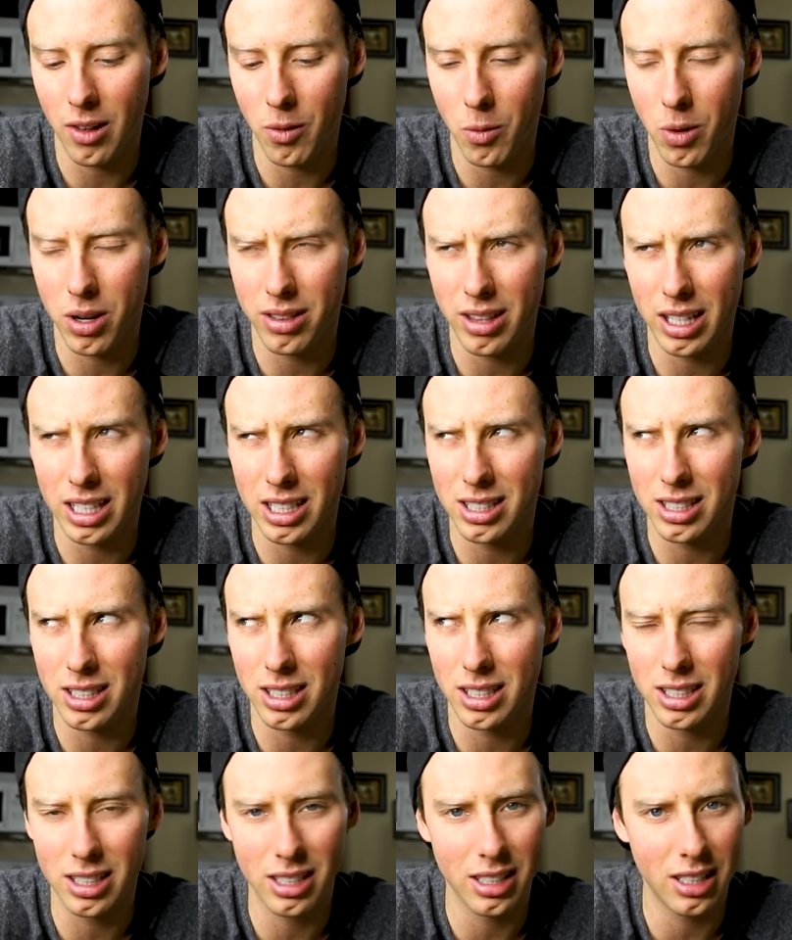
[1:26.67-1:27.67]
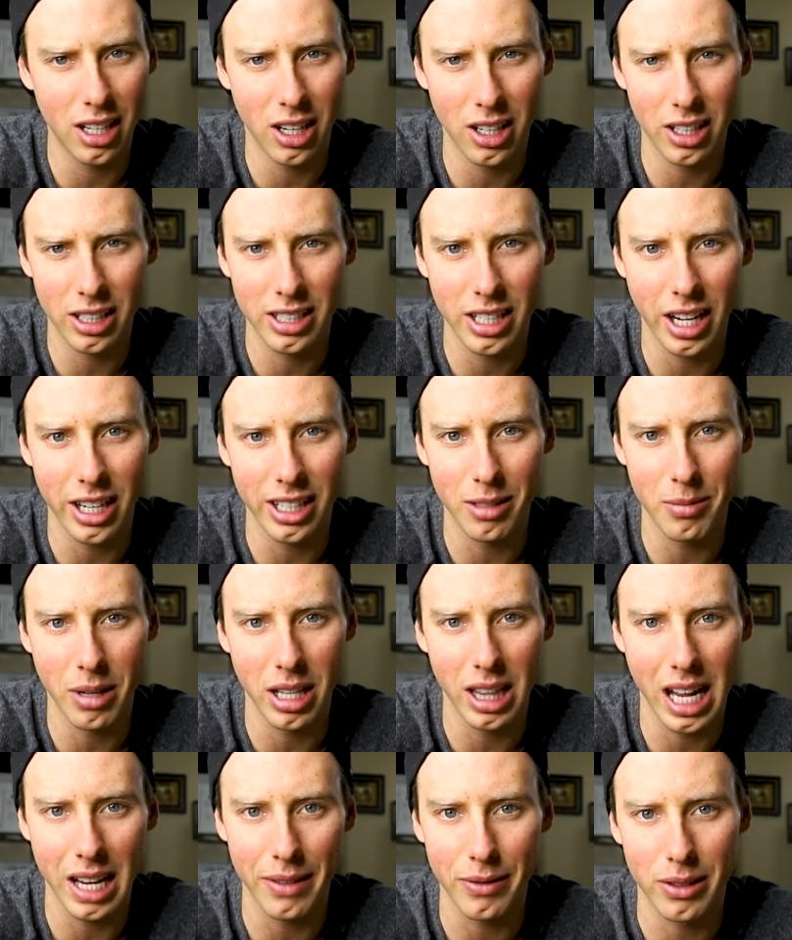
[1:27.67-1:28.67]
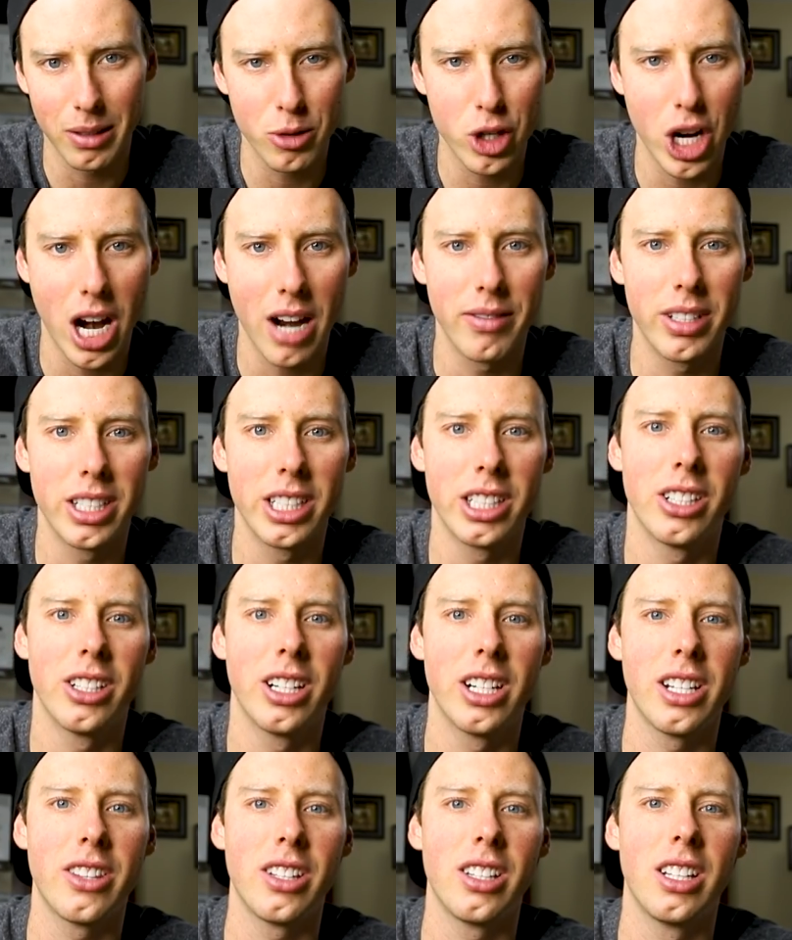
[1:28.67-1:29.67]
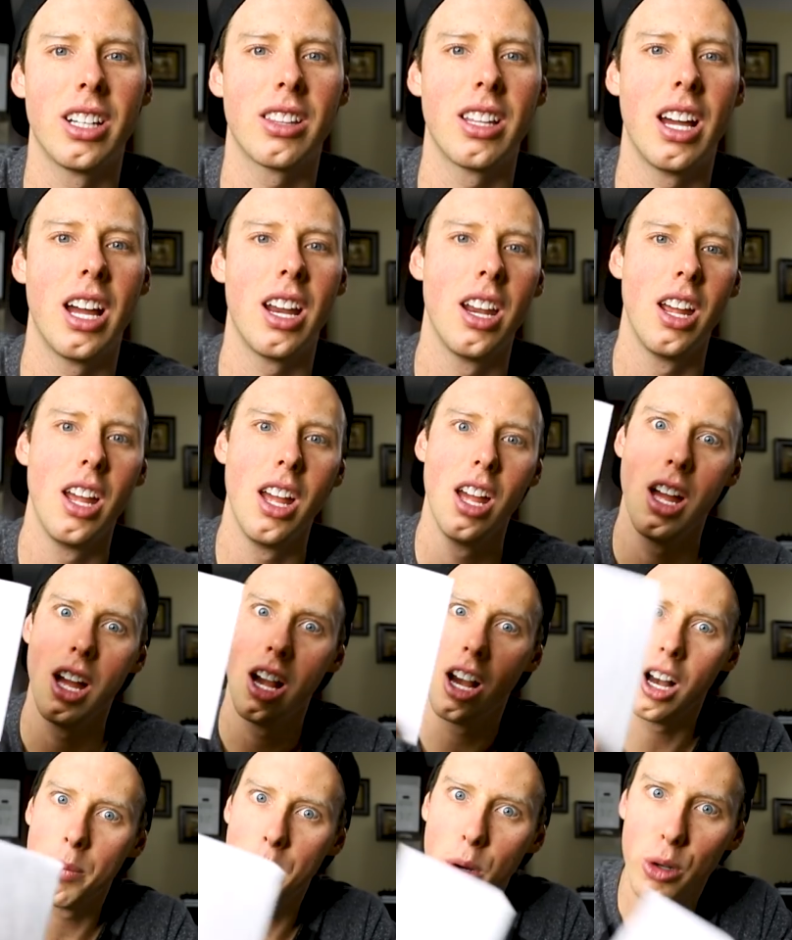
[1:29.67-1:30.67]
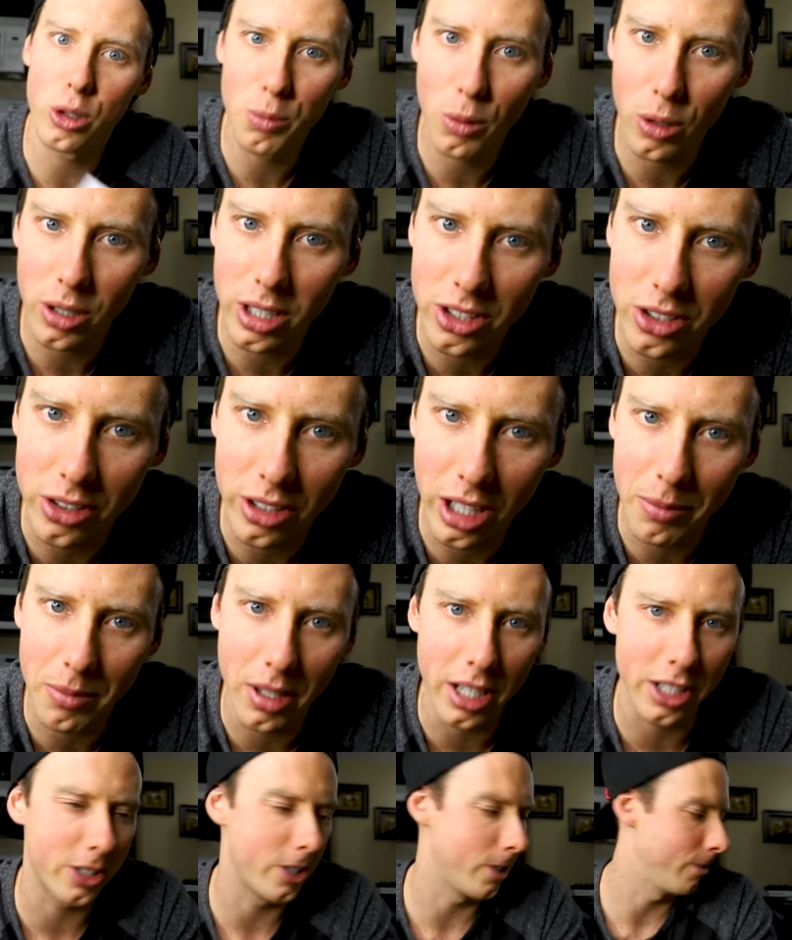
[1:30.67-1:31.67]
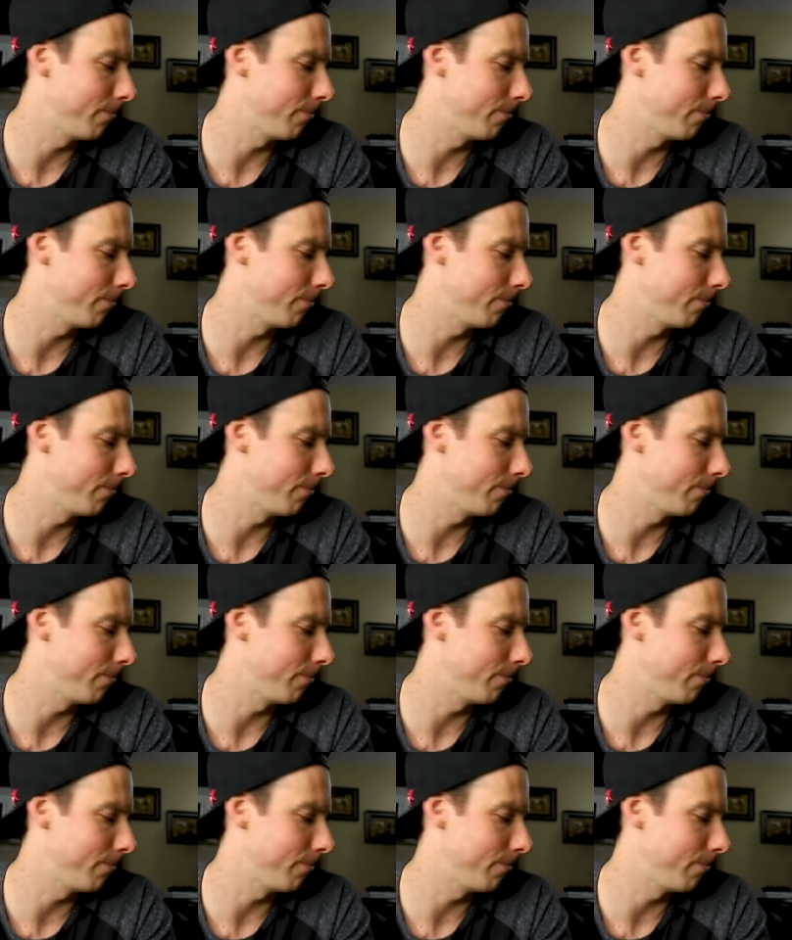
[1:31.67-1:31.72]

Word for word: when things are exciting in my life, or I'm traveling or anything like that, I'll post more on Instagram. Thanks,